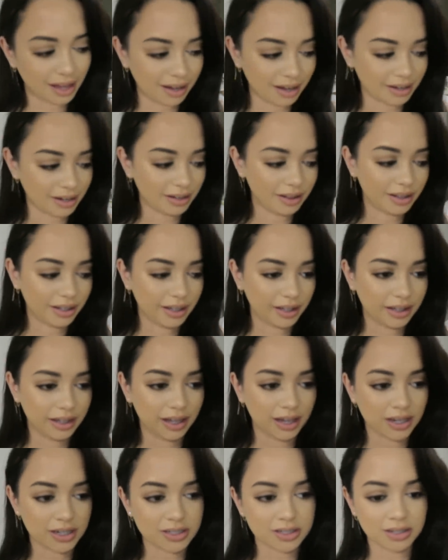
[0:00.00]
that kind of thing.
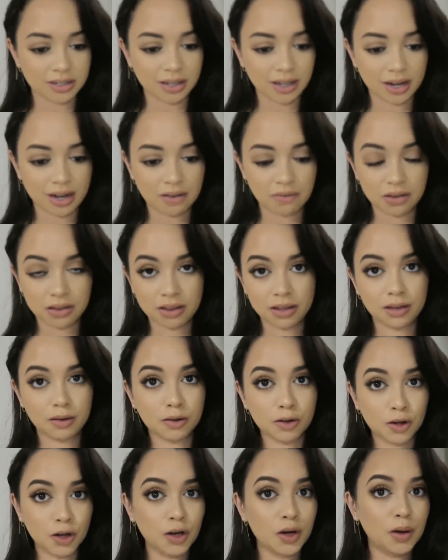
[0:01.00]
Like, I just need to get
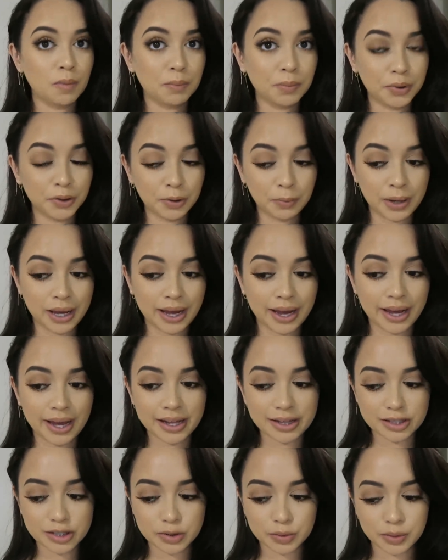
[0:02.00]
everything put away
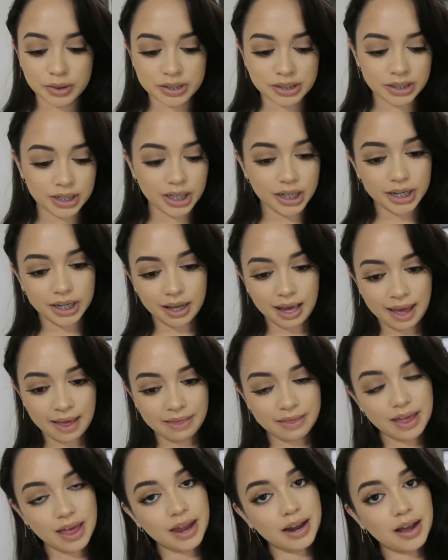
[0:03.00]
and sorted,
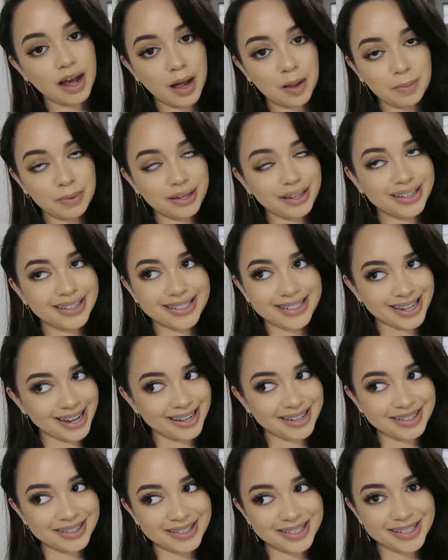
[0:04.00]
and then I'll be
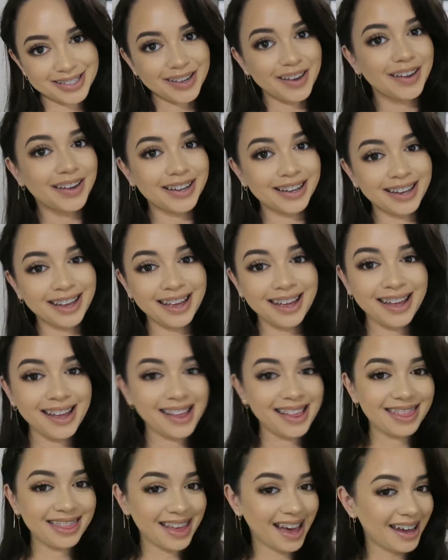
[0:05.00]
content. So
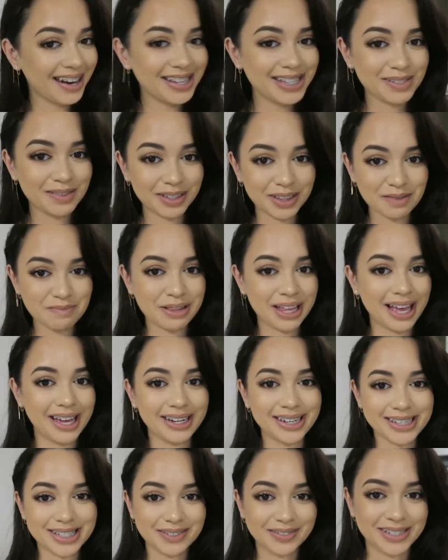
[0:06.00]
that is what the
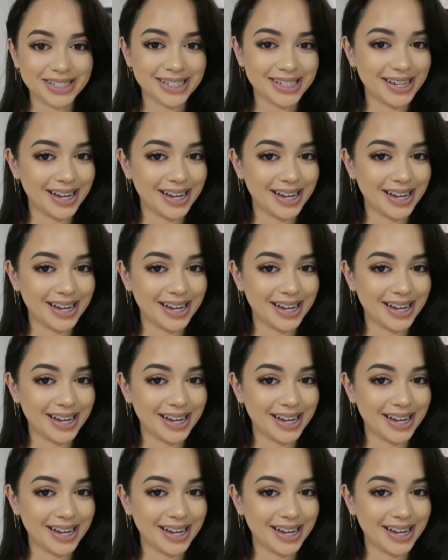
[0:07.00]
plan is for